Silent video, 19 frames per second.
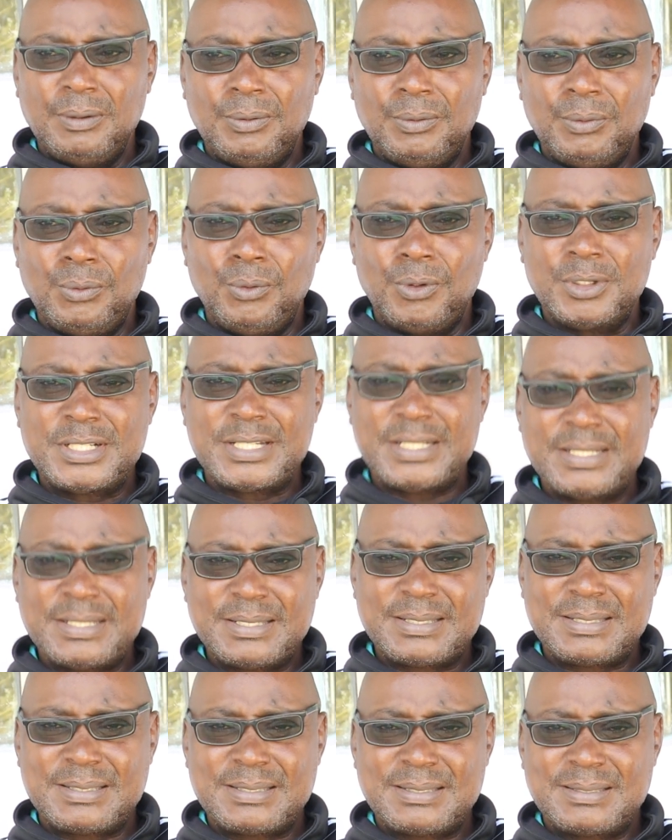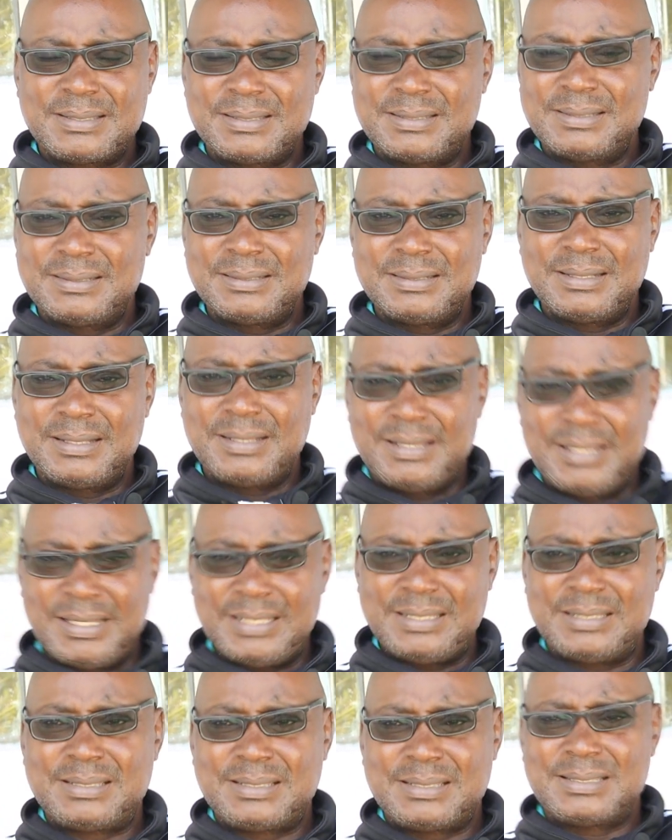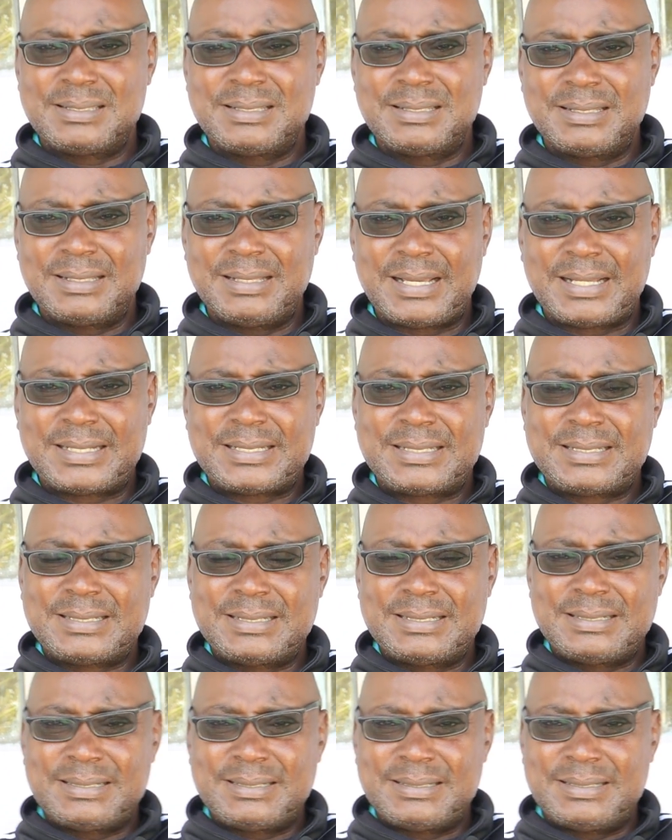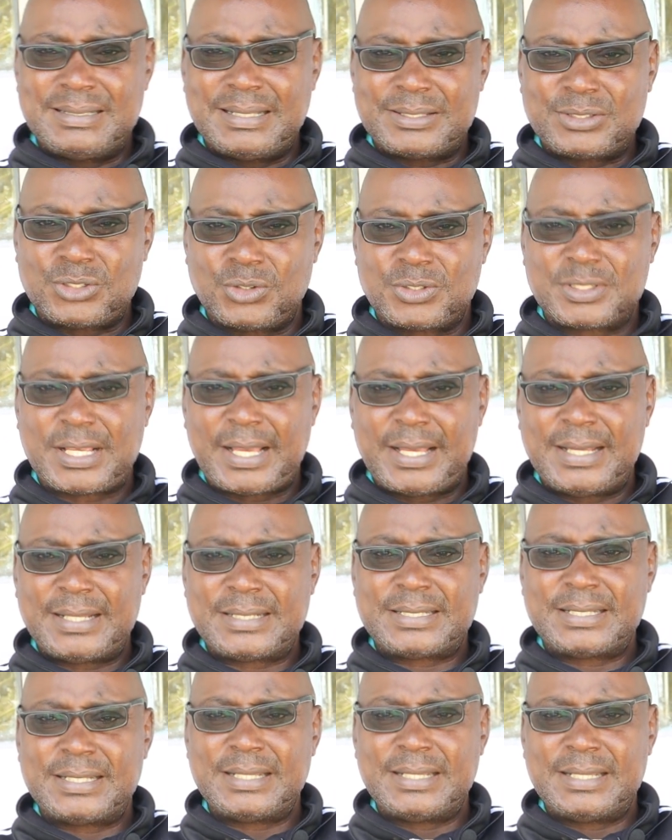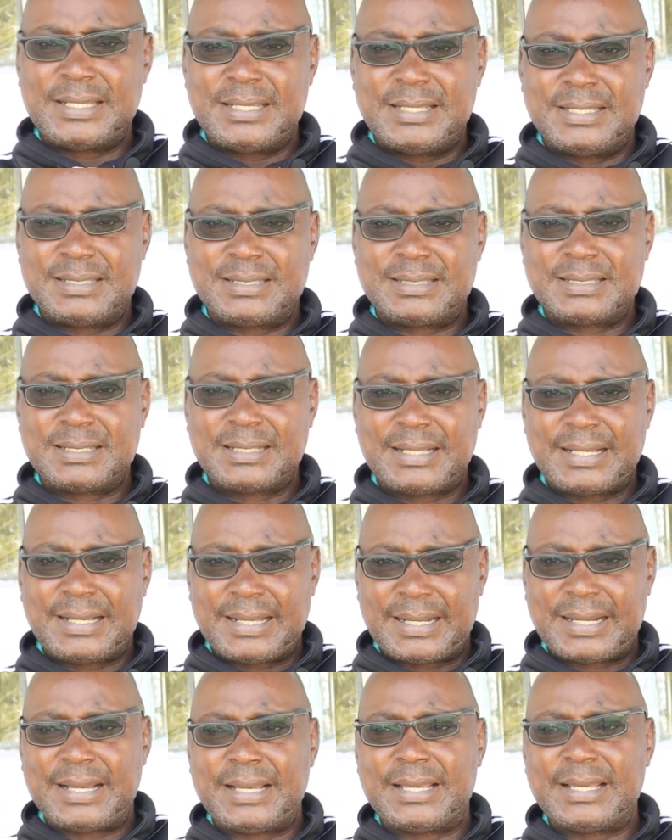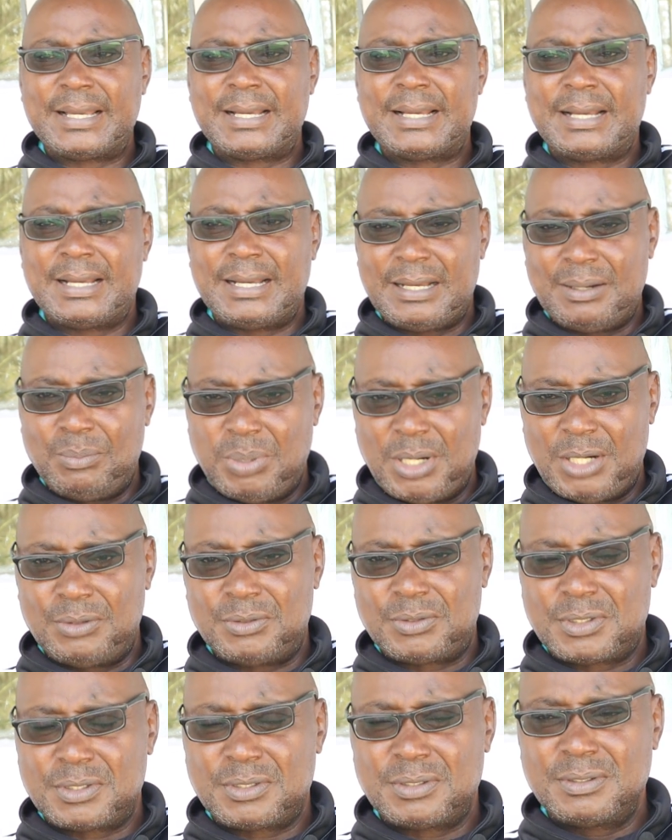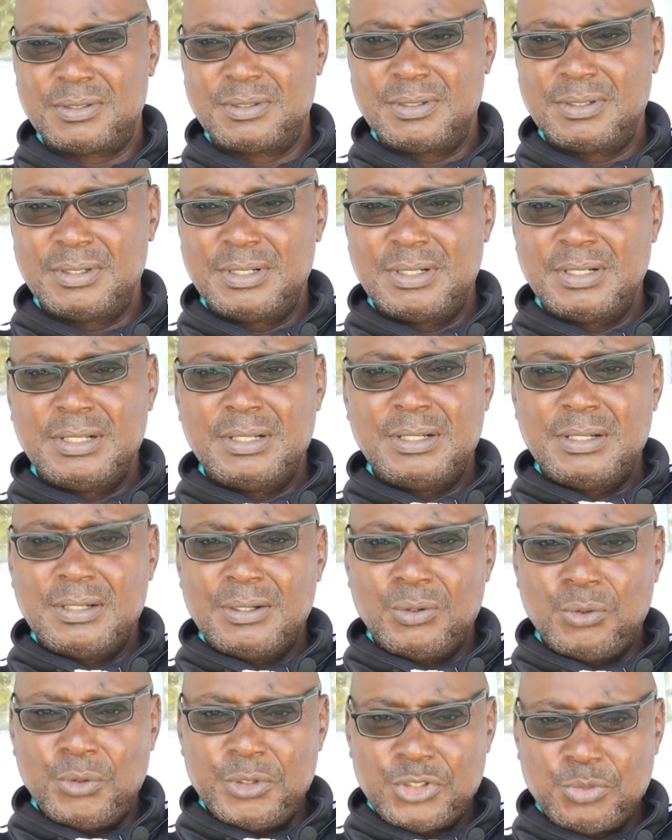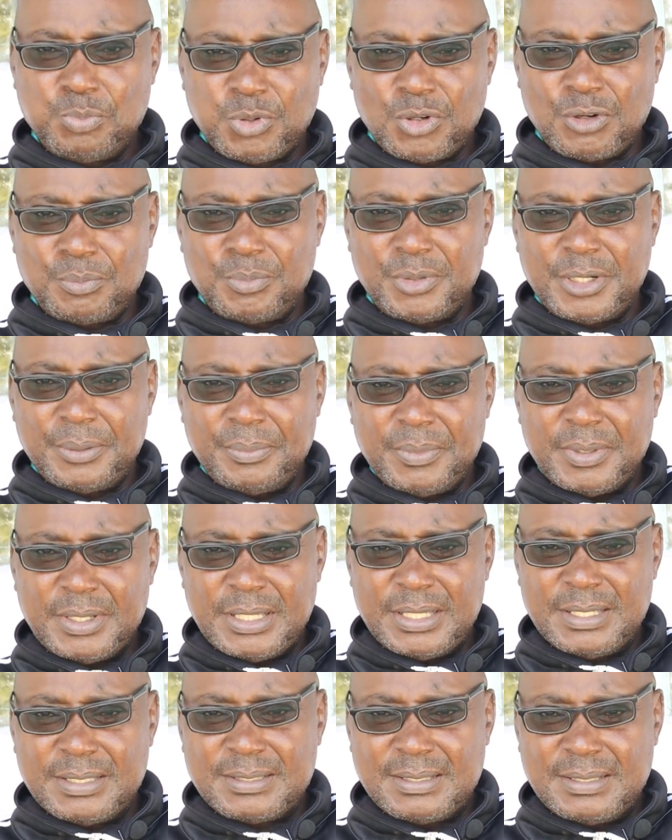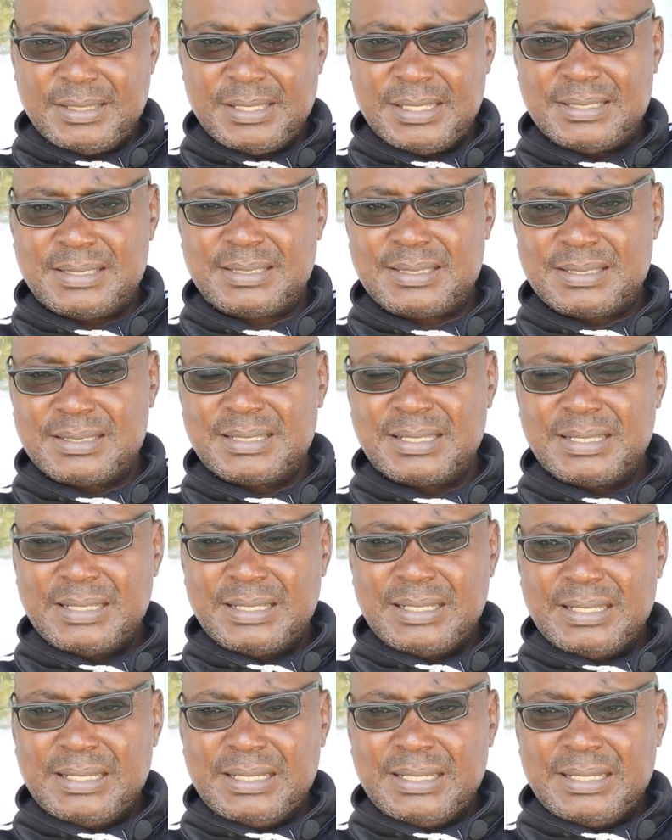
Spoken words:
What is this that the society is crying about? Which problem is this?